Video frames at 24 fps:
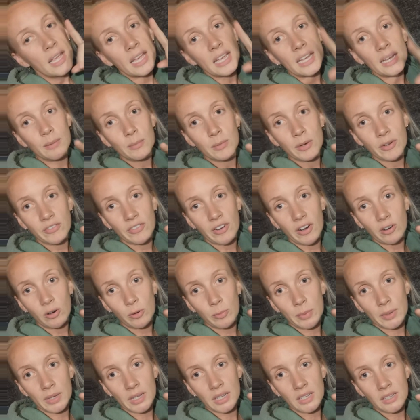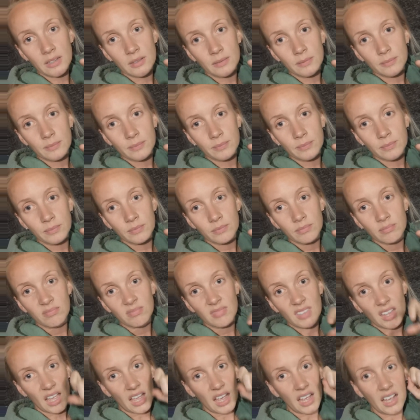Hypnotherapy,
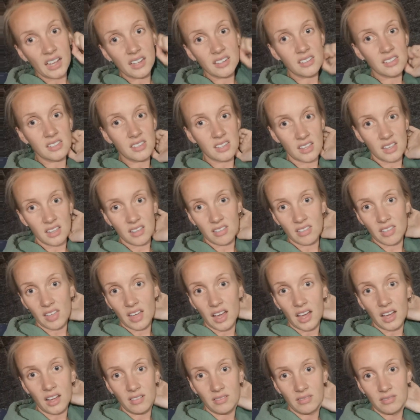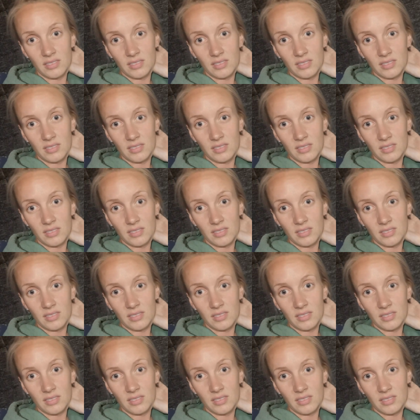I'd say that